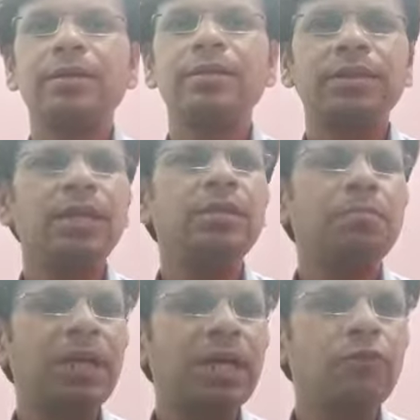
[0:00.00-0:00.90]
These
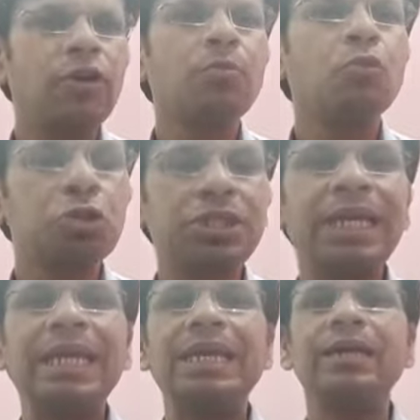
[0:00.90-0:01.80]
plays were
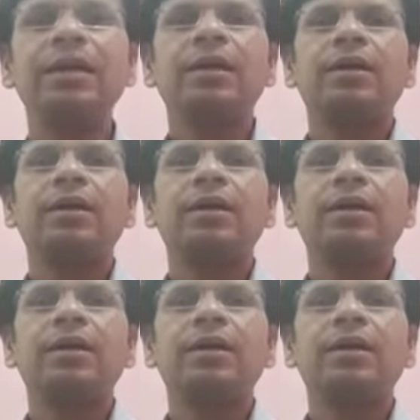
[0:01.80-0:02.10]
mostly